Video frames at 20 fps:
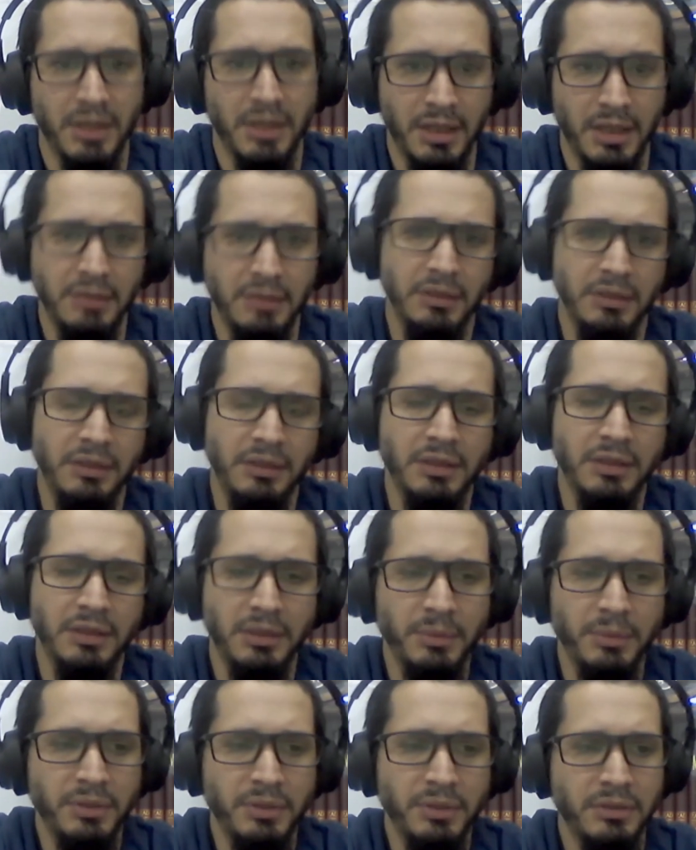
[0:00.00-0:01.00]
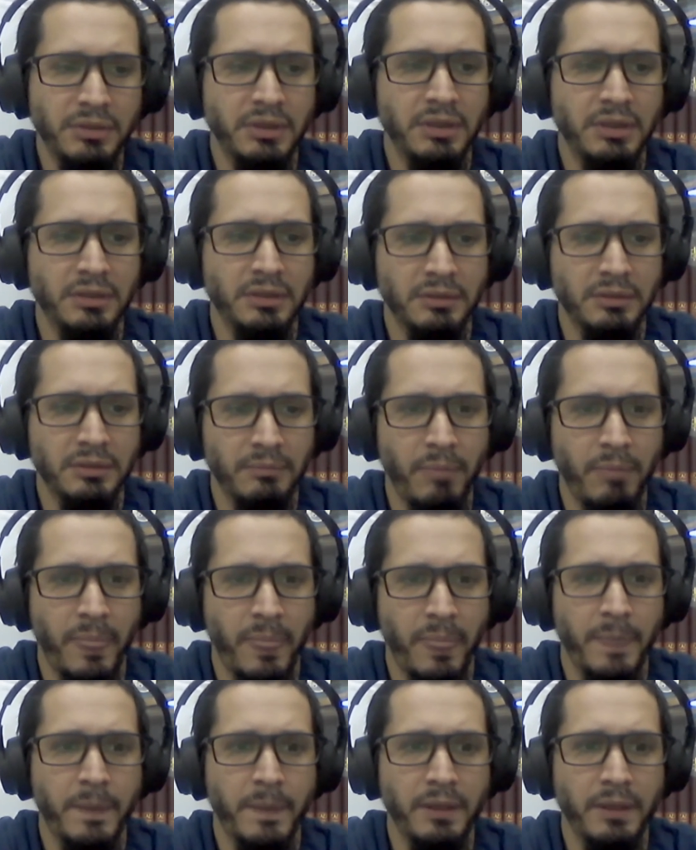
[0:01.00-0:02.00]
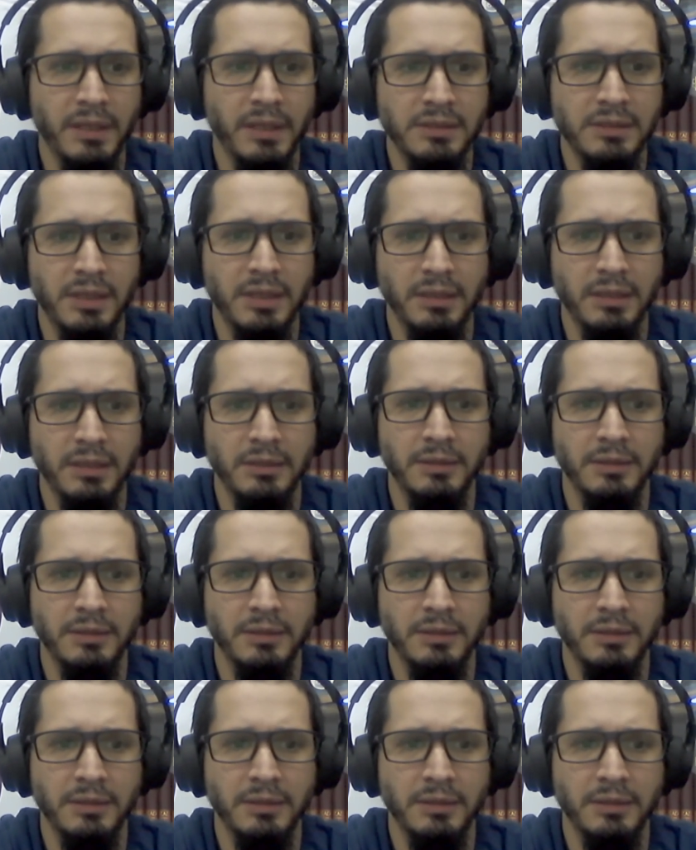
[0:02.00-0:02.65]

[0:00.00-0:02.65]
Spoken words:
CAT in the TV screen. Next slide.